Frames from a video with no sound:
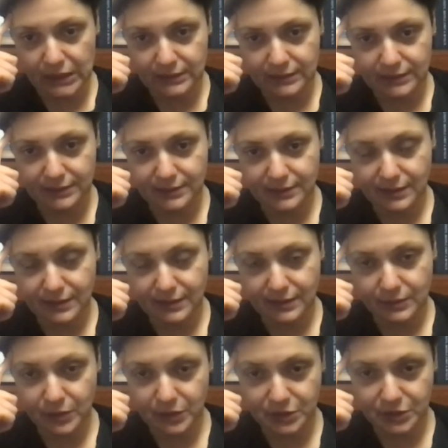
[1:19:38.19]
It is the
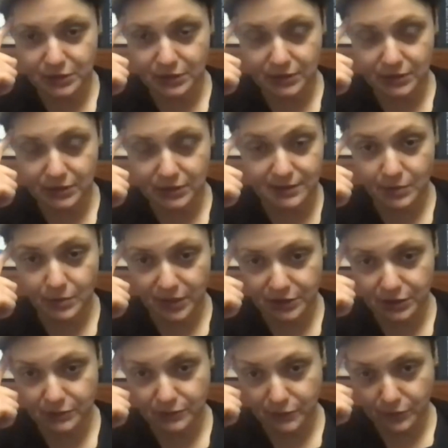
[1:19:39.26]

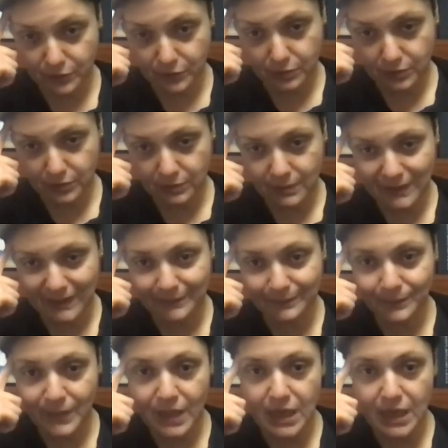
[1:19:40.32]
question for Bolorman.